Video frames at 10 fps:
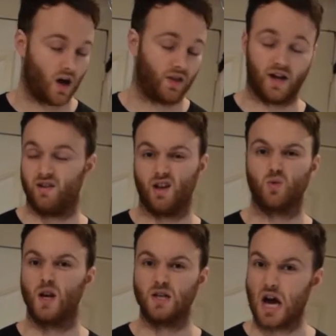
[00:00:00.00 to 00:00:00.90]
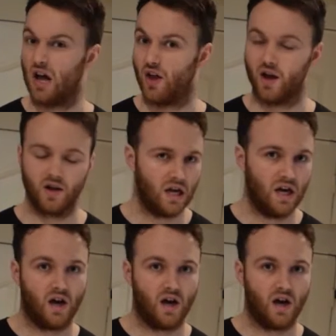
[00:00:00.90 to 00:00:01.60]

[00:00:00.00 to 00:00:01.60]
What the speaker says: as well as other